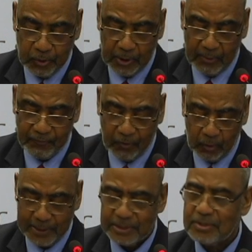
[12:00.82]
on our
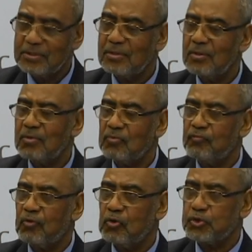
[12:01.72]
followers to
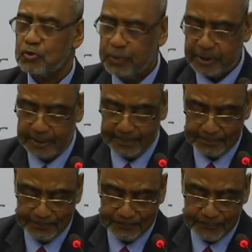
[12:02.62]
follow suit.
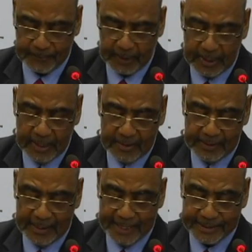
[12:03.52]

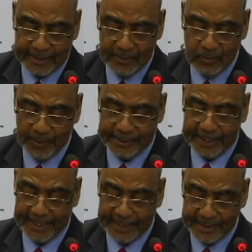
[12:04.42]
The election went
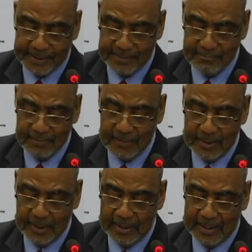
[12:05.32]
ahead
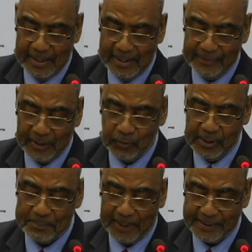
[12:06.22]
and the
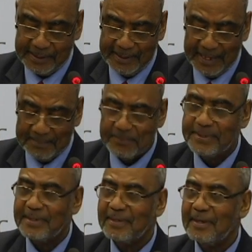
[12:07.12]
ruling party claimed
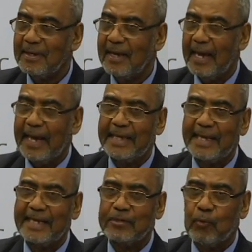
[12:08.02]
a
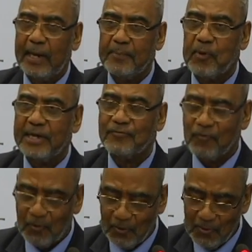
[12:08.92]

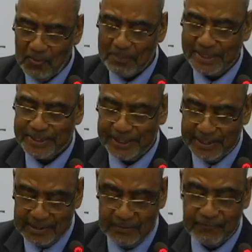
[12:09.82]

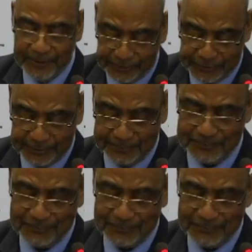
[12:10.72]
91.4% victory.